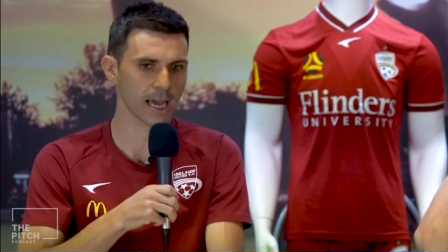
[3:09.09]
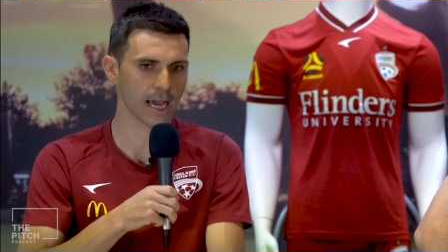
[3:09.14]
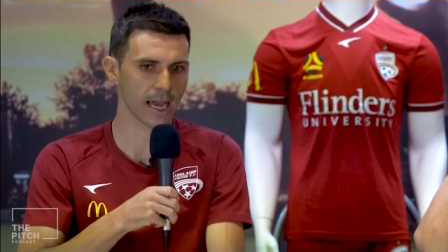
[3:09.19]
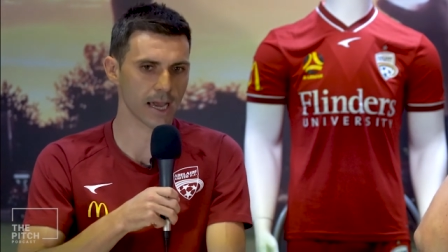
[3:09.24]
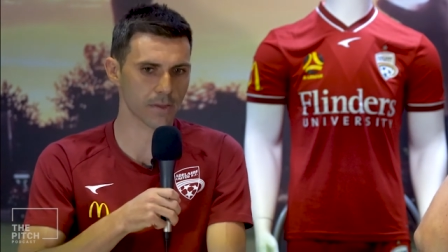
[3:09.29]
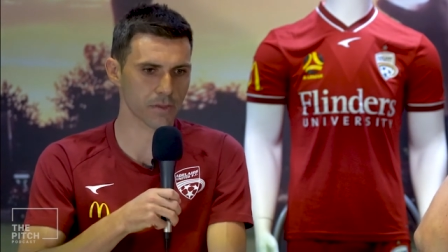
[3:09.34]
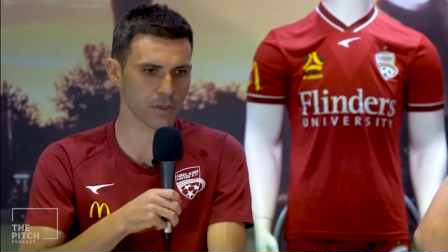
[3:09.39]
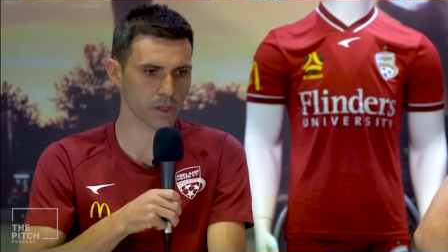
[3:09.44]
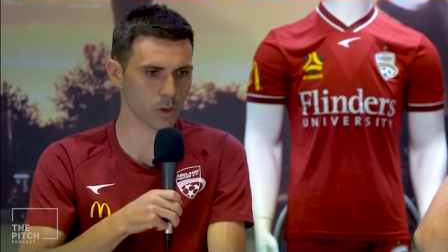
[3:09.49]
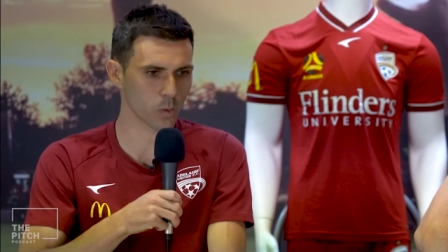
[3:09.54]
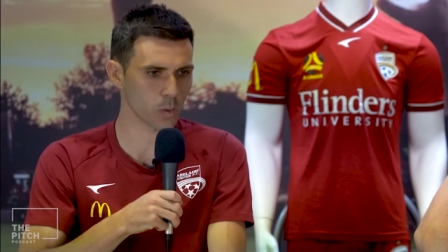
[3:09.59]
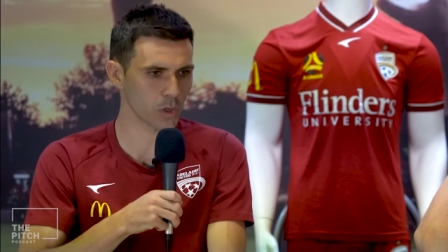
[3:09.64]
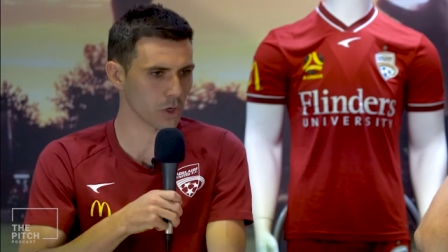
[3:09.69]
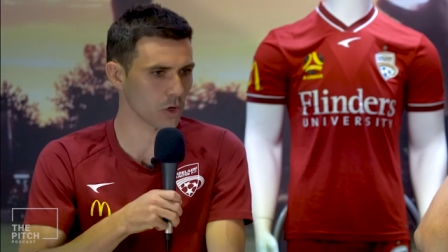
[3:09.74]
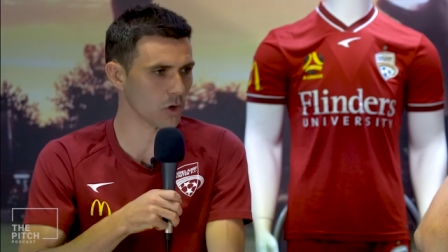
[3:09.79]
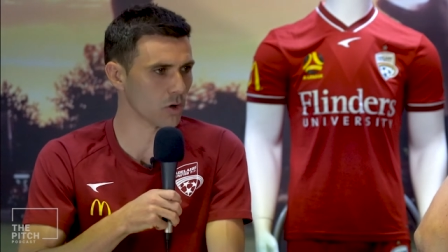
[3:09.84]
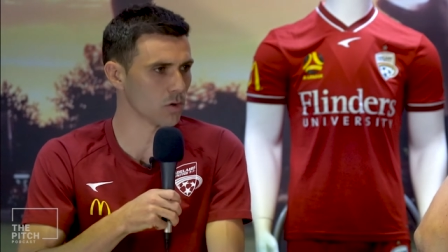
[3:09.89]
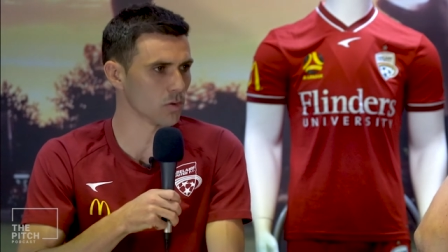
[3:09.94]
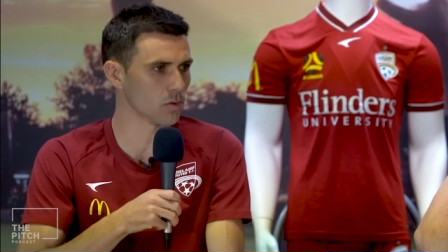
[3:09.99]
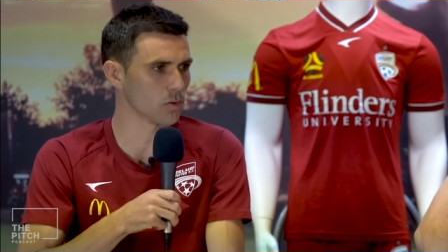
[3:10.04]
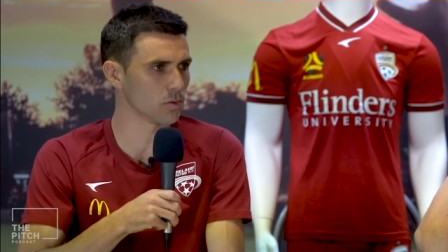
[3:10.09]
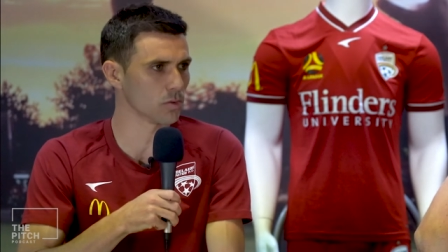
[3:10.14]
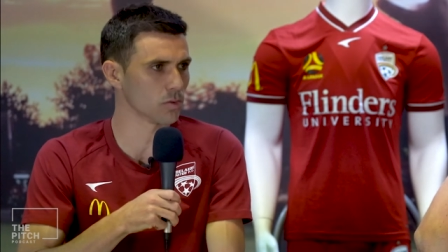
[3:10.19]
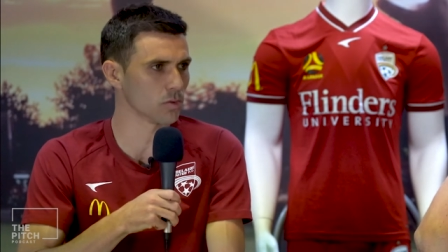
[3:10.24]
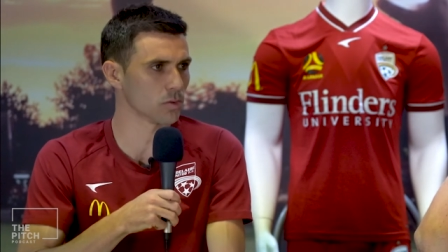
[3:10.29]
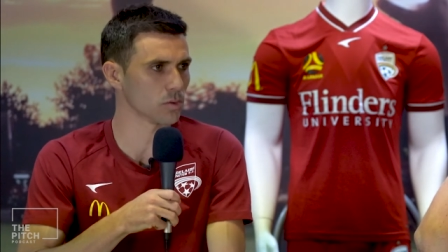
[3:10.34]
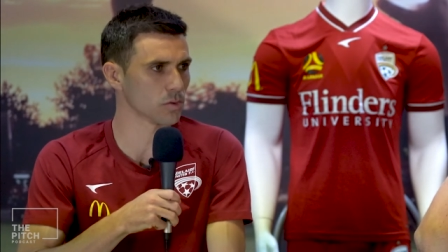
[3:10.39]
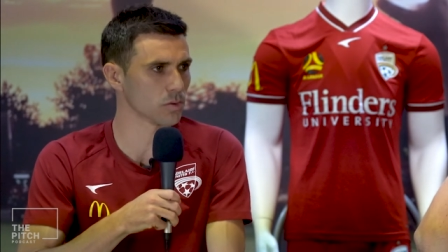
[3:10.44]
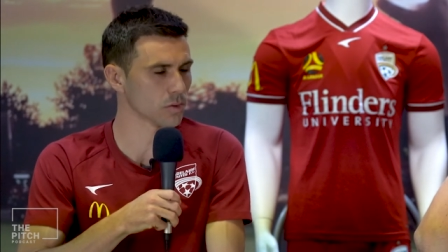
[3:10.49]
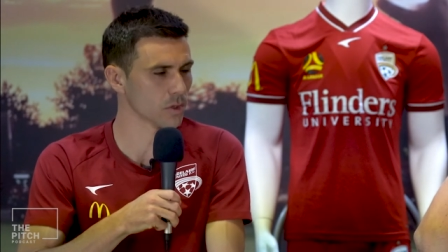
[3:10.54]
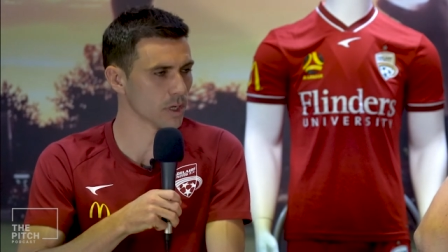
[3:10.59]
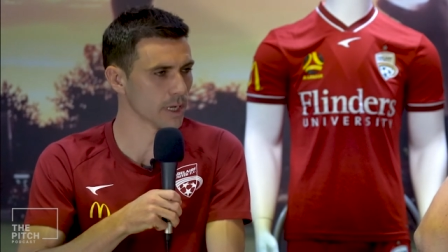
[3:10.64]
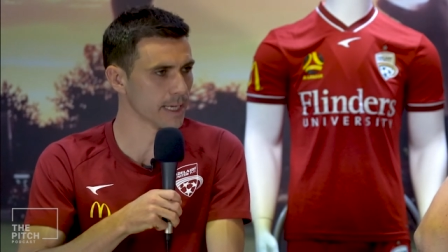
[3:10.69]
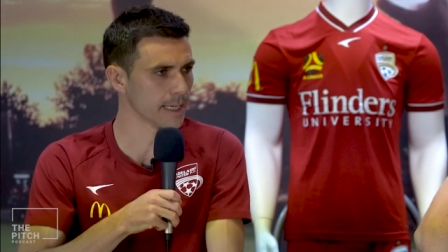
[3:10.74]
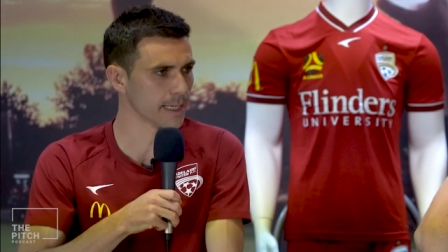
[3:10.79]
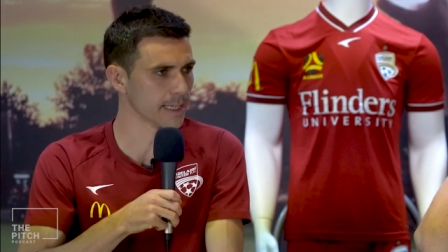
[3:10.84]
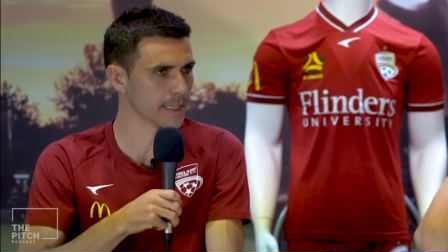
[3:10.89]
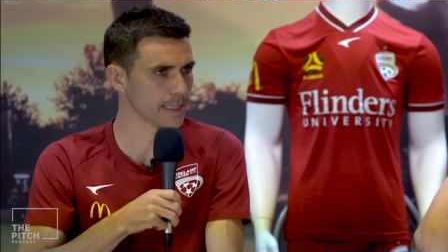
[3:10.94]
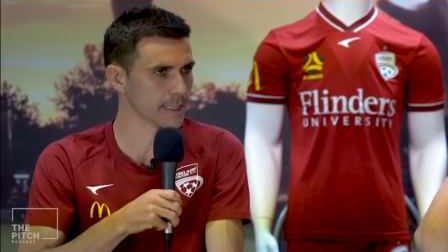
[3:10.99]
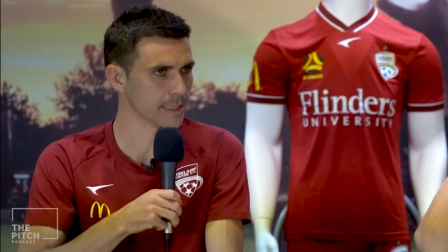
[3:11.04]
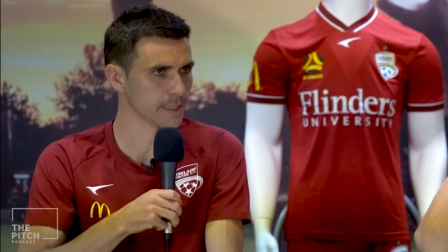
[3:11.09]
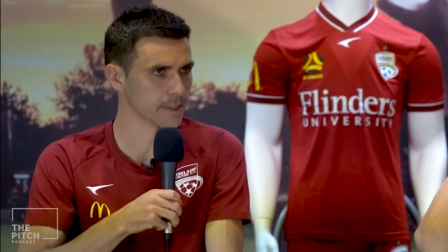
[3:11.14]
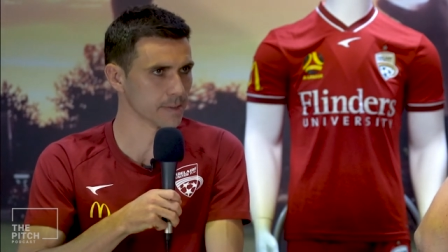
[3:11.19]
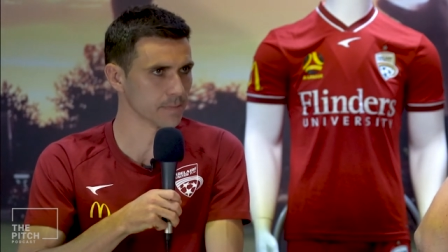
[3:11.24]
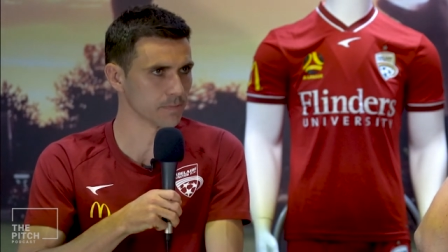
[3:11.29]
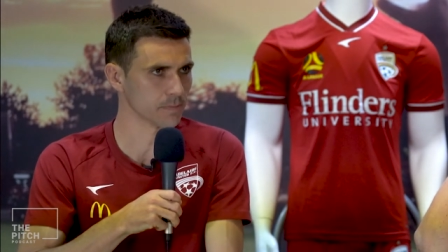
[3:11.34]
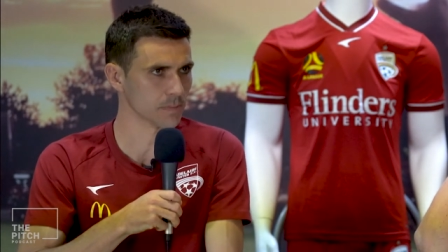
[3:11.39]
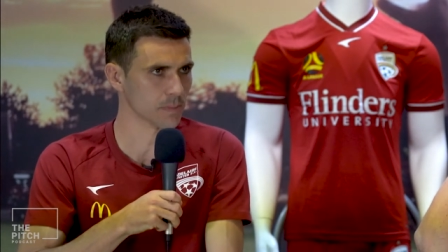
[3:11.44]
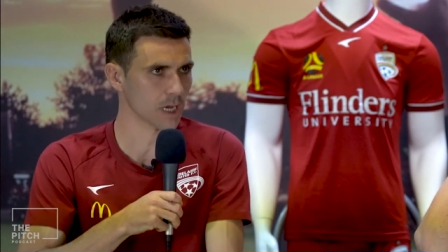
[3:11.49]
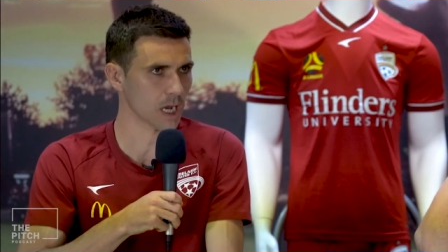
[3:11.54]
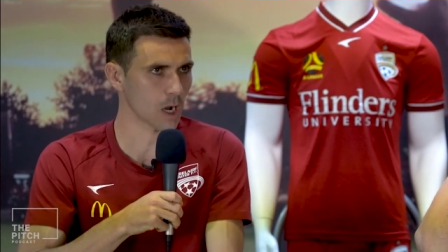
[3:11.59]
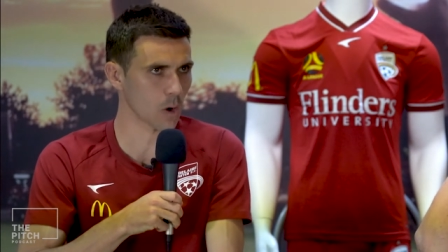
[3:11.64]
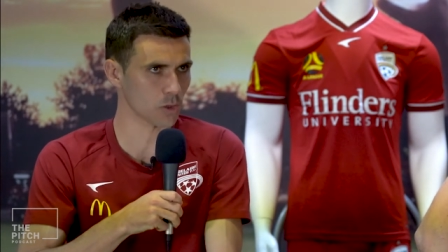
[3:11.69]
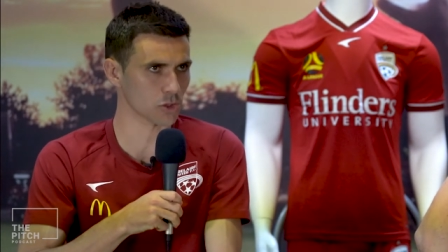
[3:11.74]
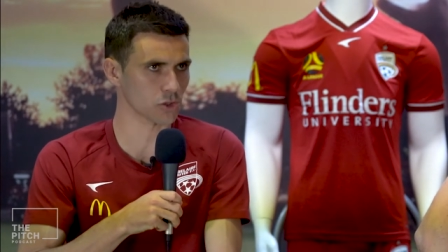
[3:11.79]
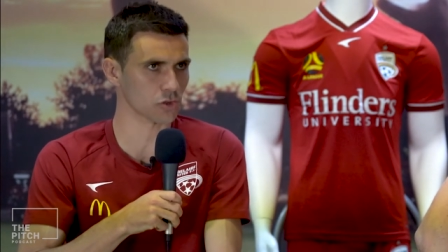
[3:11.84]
I think we know how